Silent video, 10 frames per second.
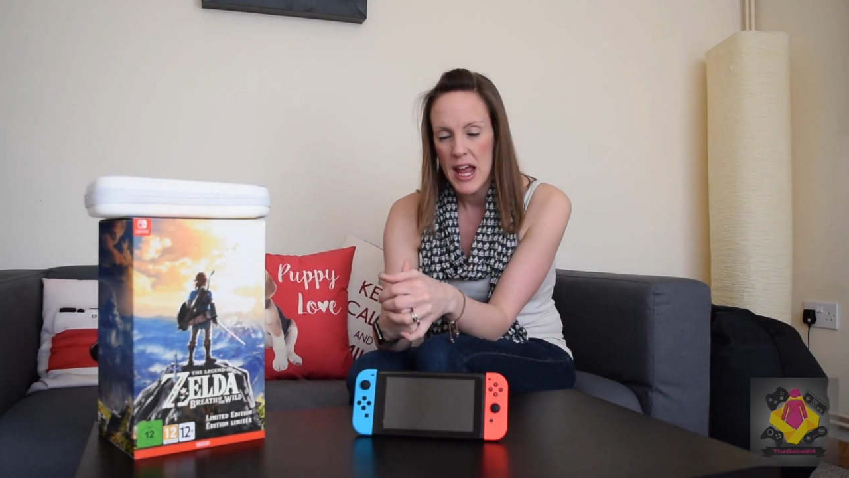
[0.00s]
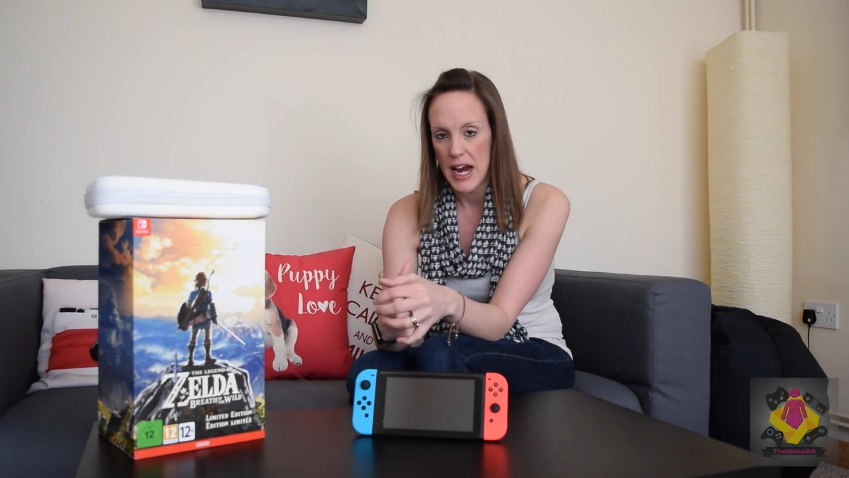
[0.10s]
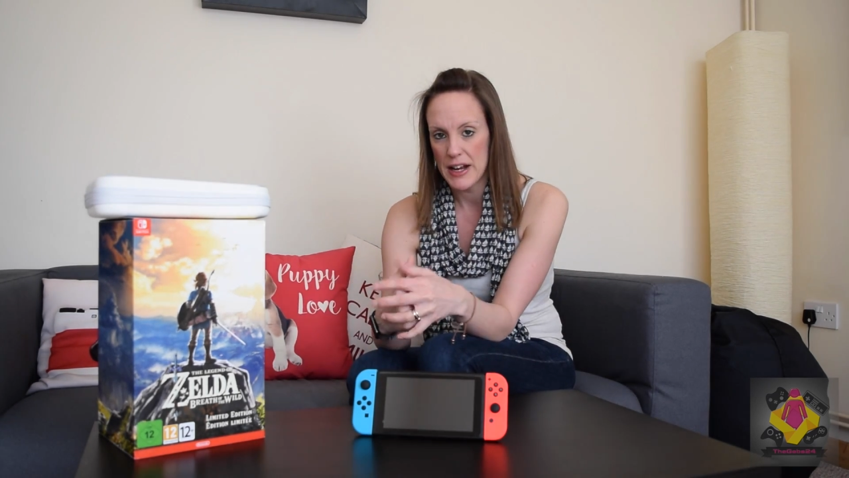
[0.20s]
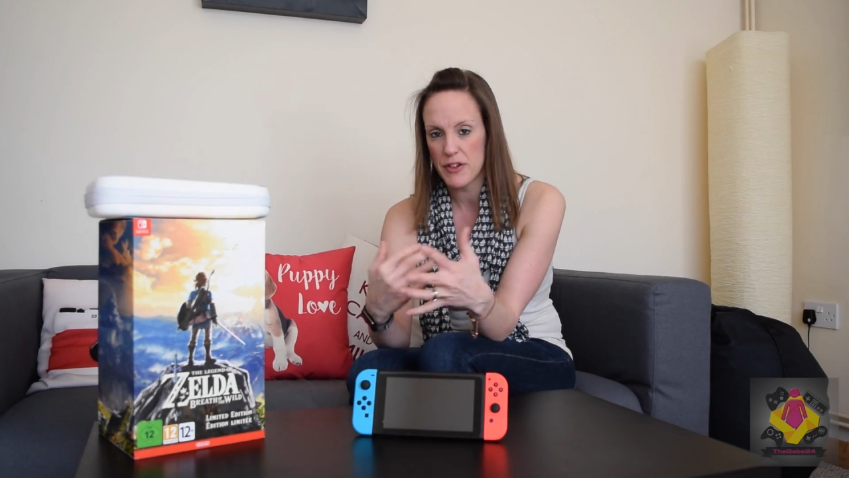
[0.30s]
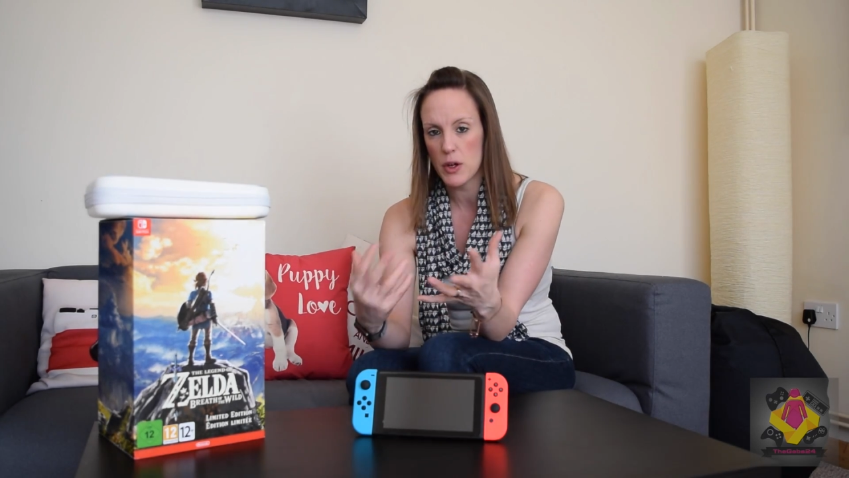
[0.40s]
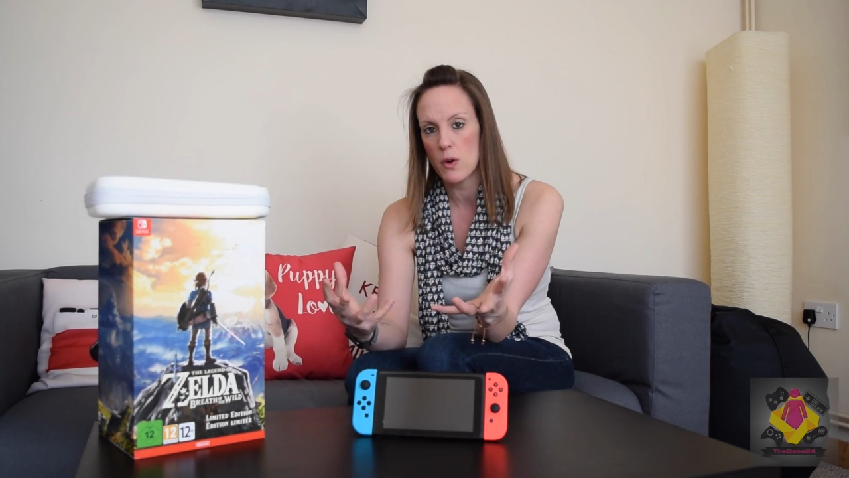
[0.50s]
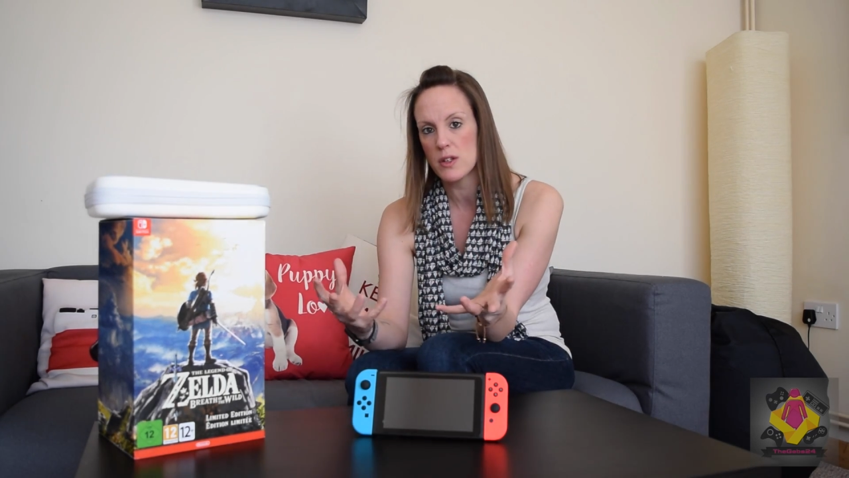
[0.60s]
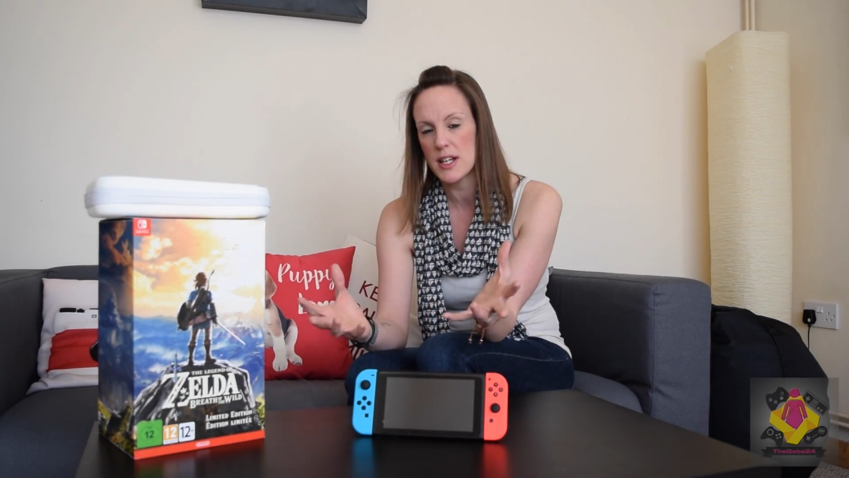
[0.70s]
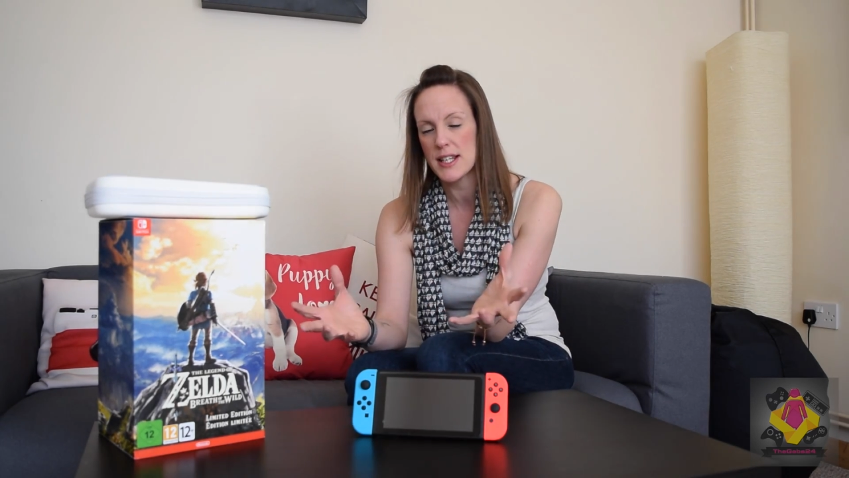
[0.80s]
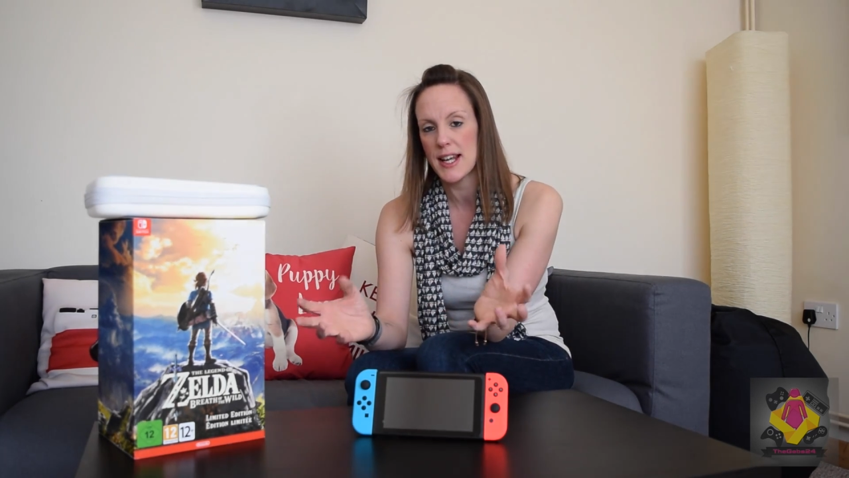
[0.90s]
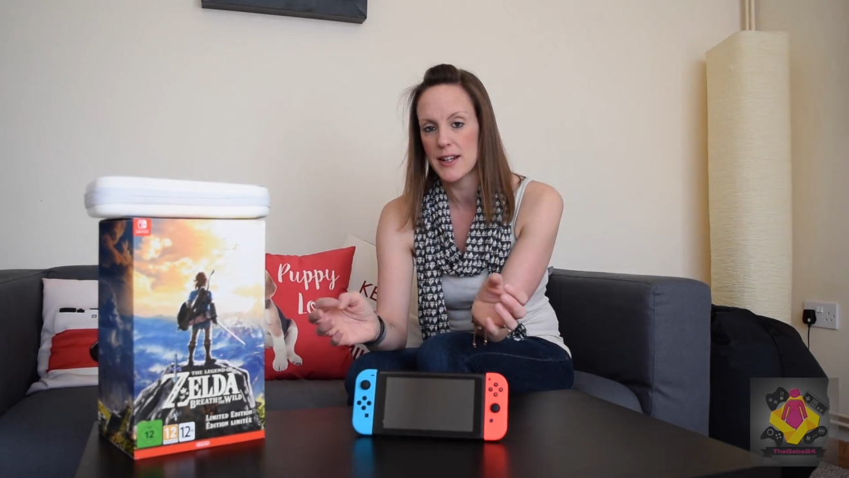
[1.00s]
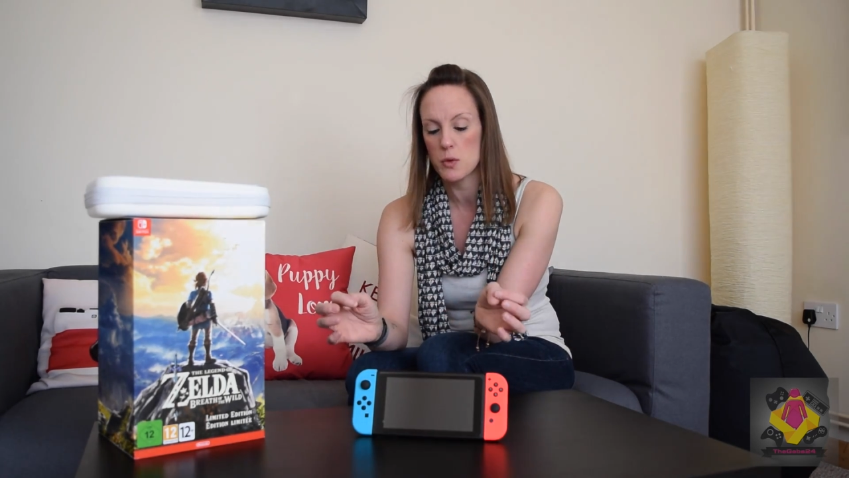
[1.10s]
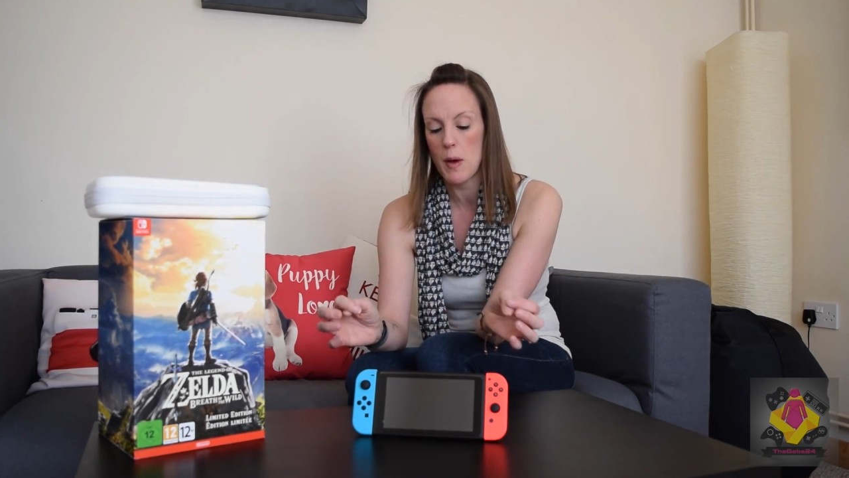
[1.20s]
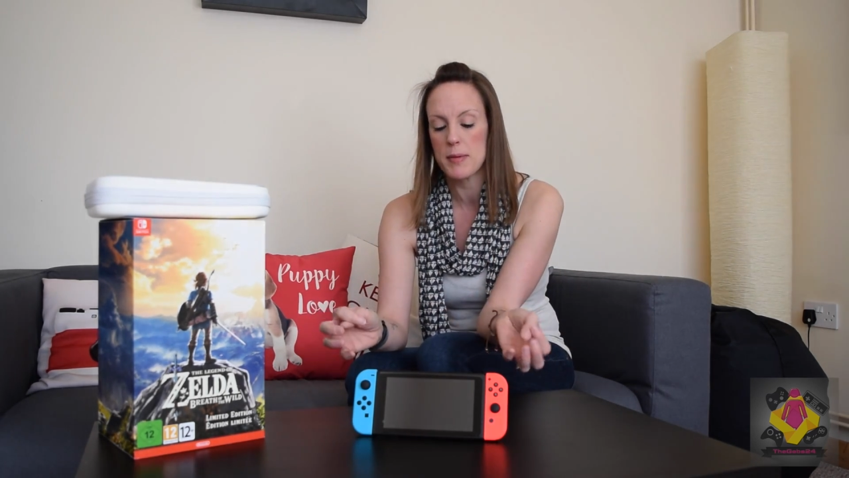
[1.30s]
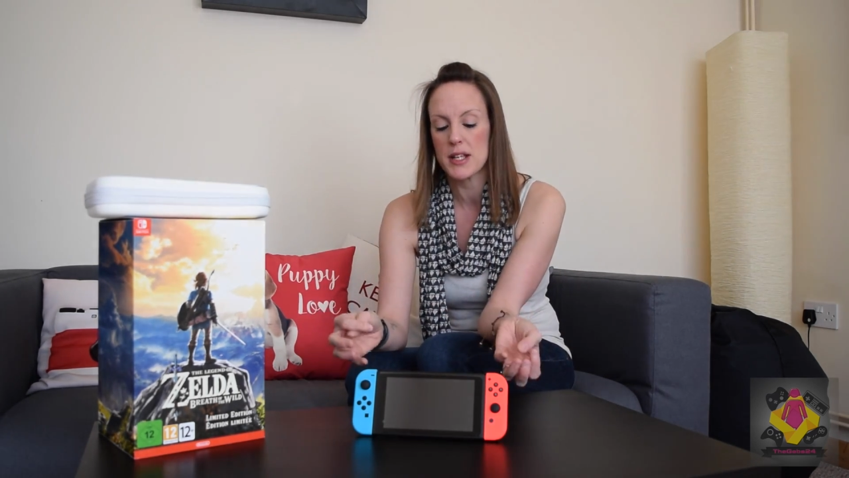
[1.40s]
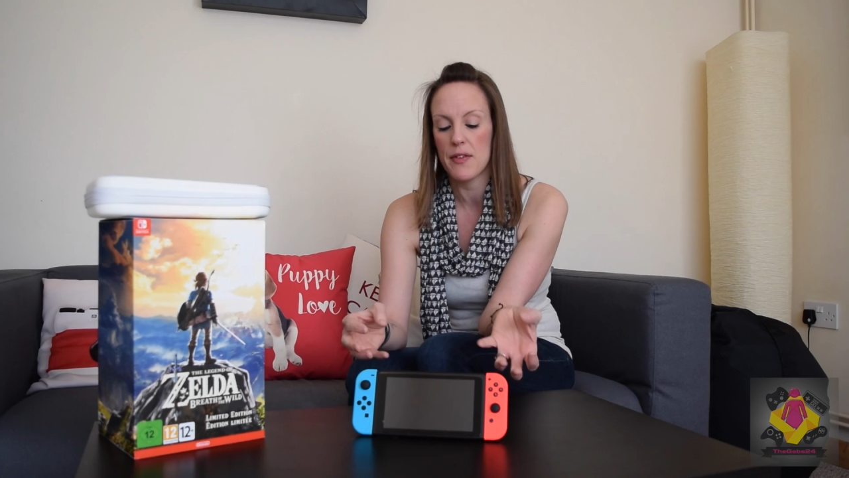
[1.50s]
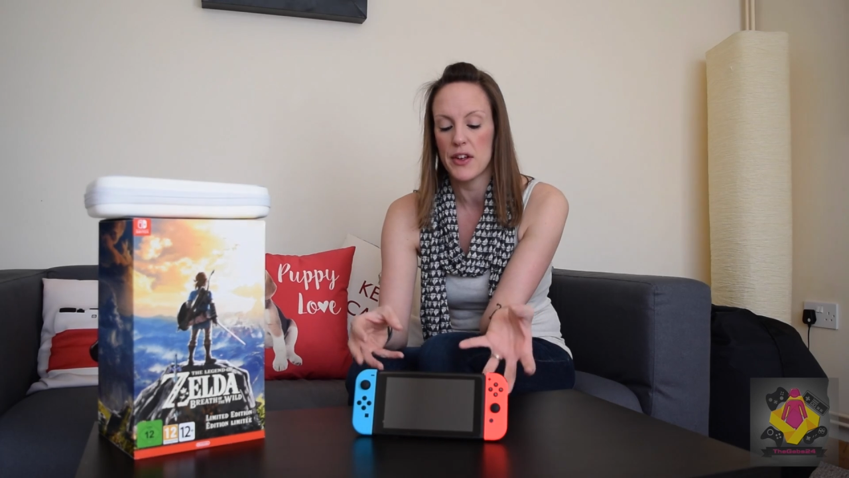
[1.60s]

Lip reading: And if you go onto Nintendo's website,